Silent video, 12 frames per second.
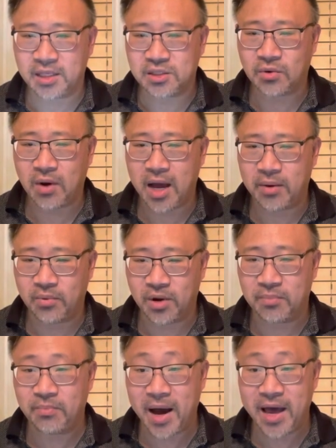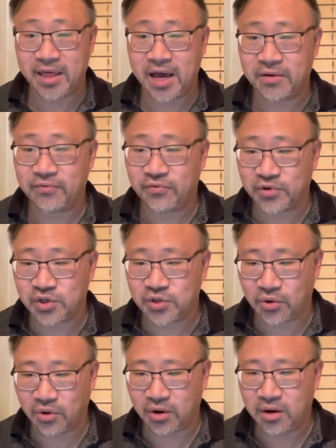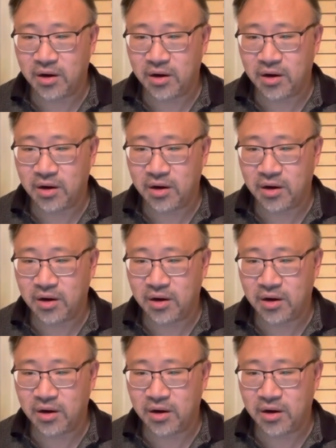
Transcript: So I would buy that for sure.